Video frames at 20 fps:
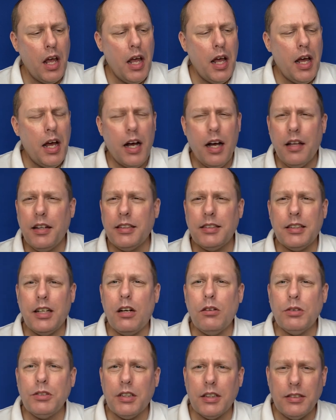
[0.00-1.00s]
Uh, the sound
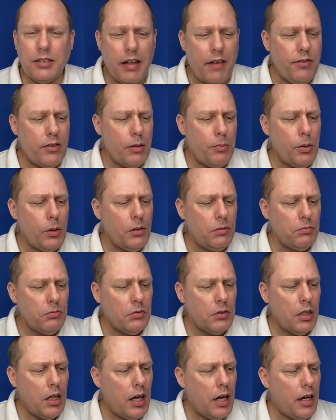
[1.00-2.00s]
was acceptable.
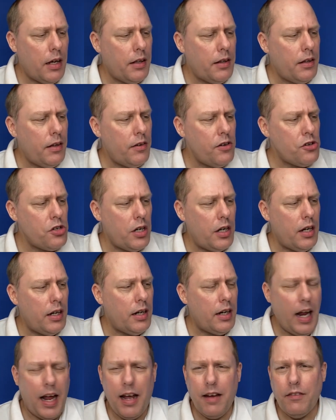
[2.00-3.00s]
Uh, she
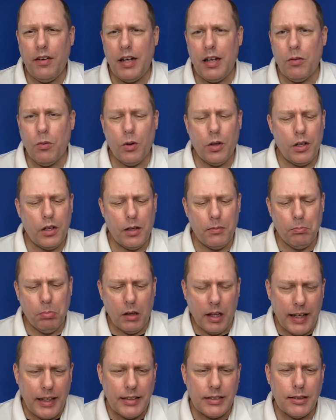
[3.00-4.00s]
didn't have any real
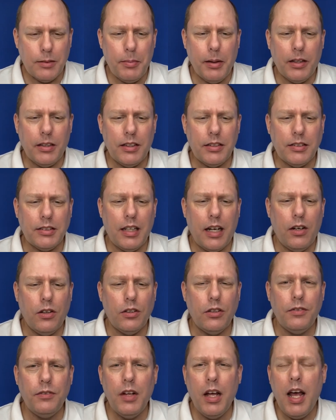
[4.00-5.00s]
complaints about the
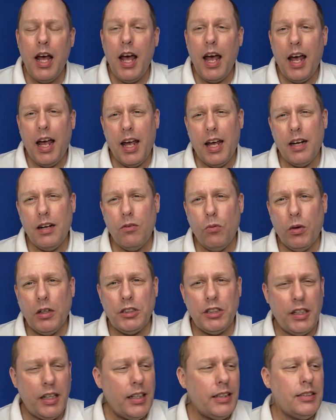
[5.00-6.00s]
sound. And what
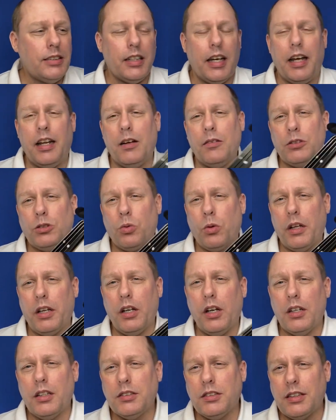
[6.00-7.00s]
she did say that was really
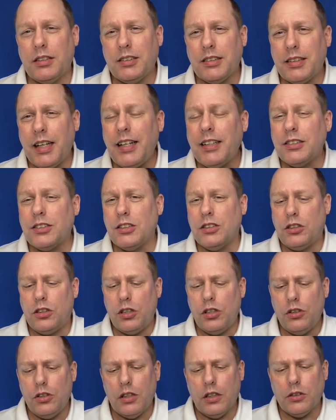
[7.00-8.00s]
good is it stays in
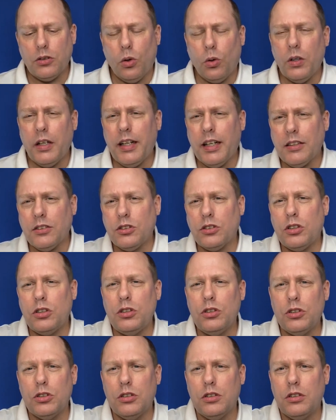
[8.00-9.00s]
tune. It's holding its
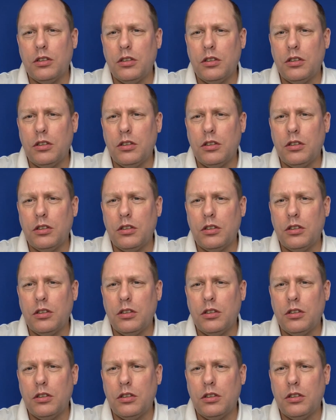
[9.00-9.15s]
tune